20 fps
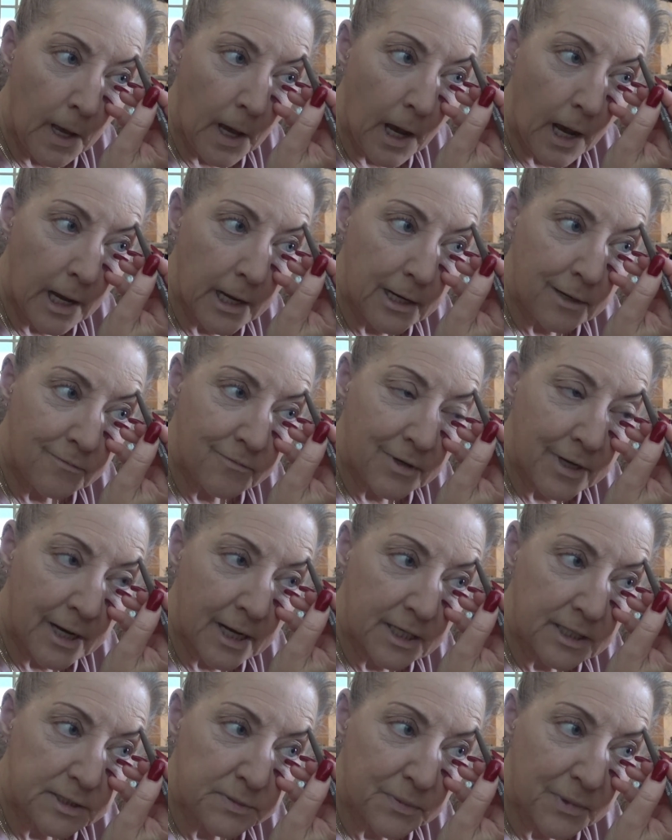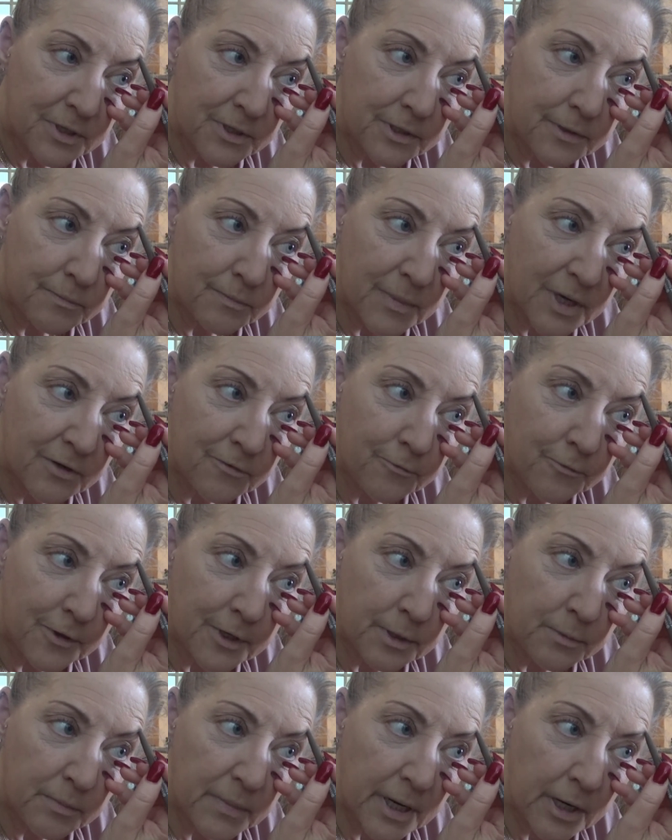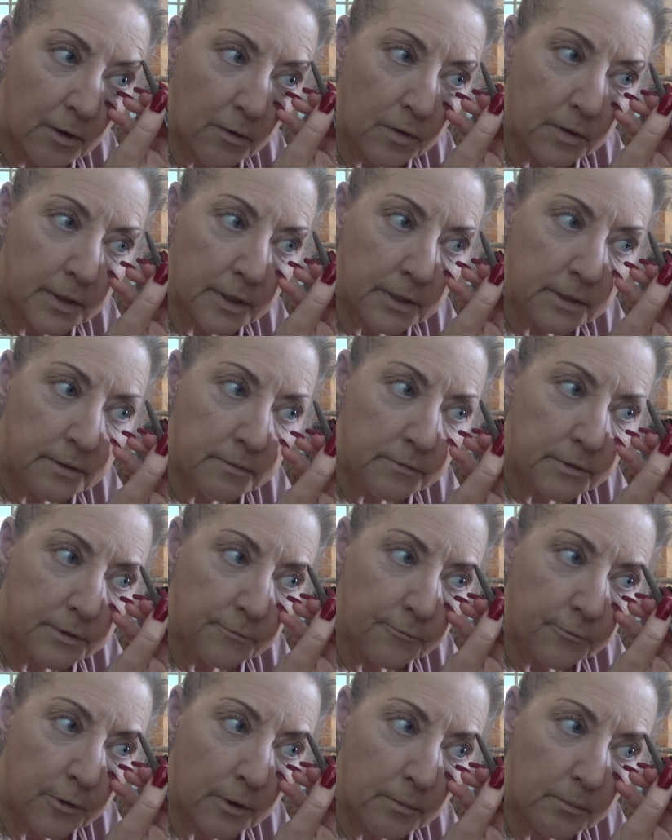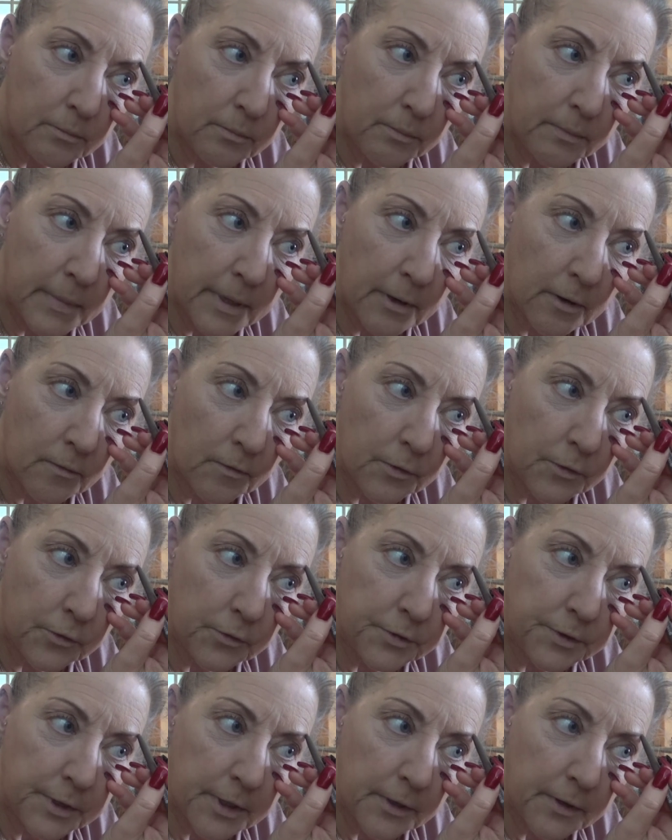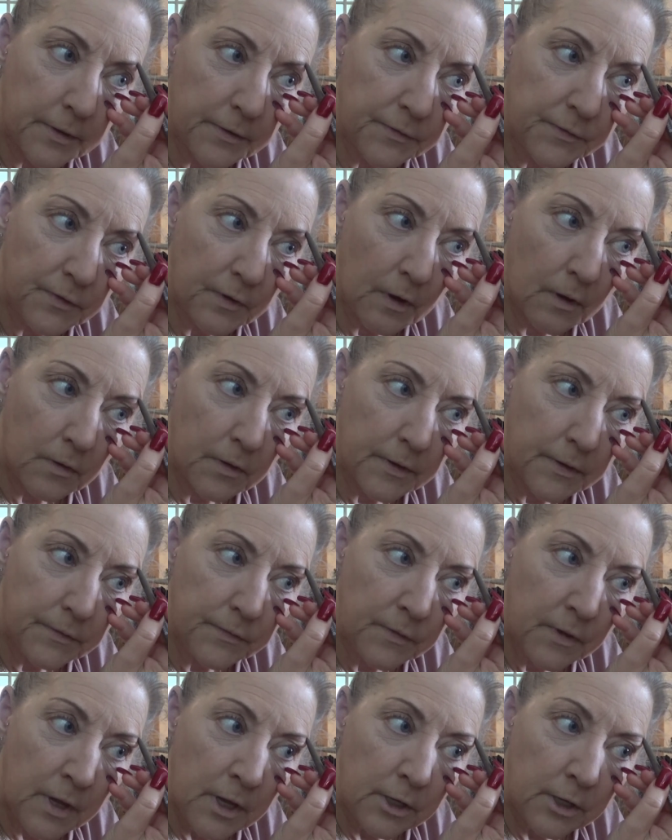I even asked my friend Marilyn from Marilyn Gutierrez Salas,